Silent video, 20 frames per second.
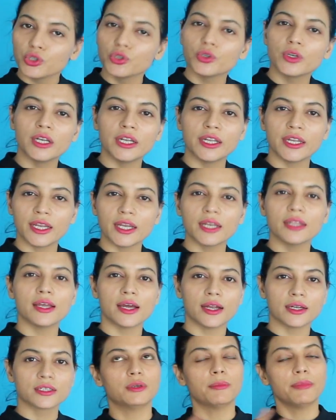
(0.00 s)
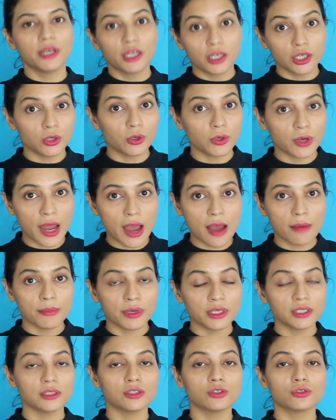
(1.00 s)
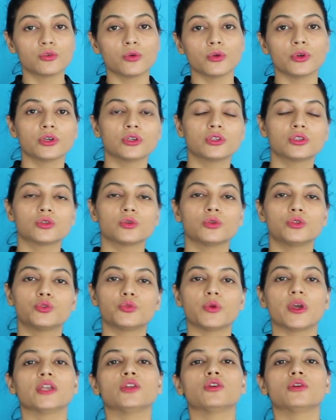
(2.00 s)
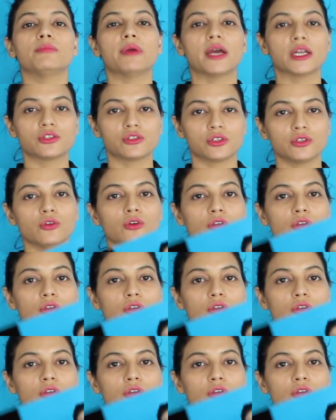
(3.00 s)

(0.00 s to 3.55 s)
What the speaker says: do you really need that? The bigger your RAM is, it's going to drain your battery